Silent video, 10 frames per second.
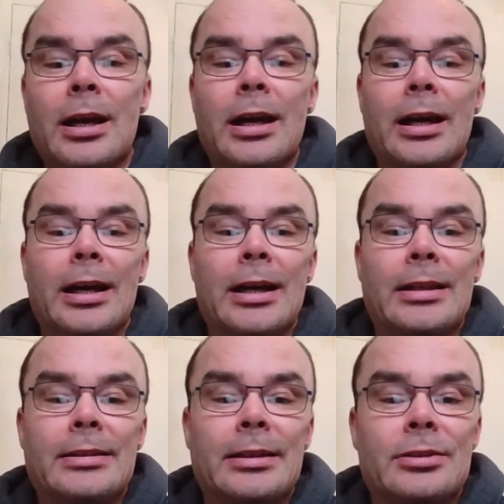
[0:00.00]

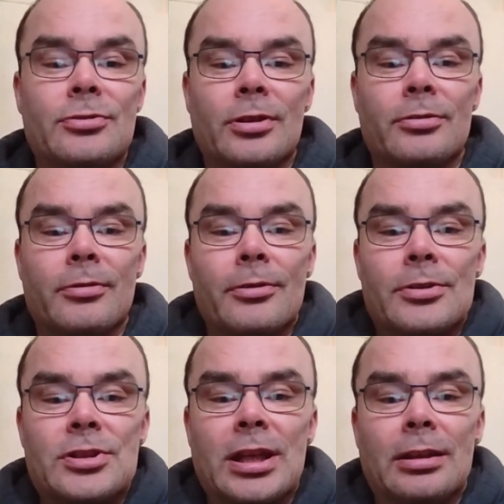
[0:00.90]
And trying to grow the
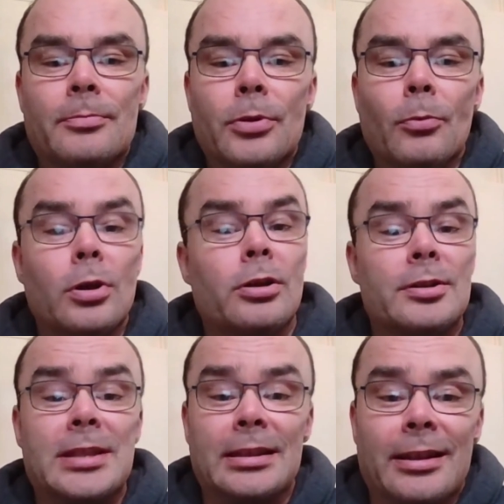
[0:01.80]
channel and put more
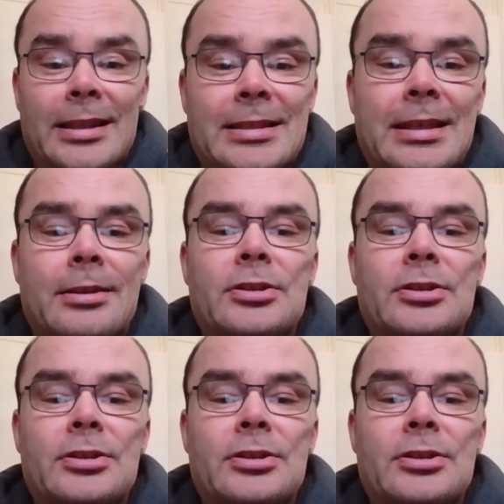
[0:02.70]
content like this out.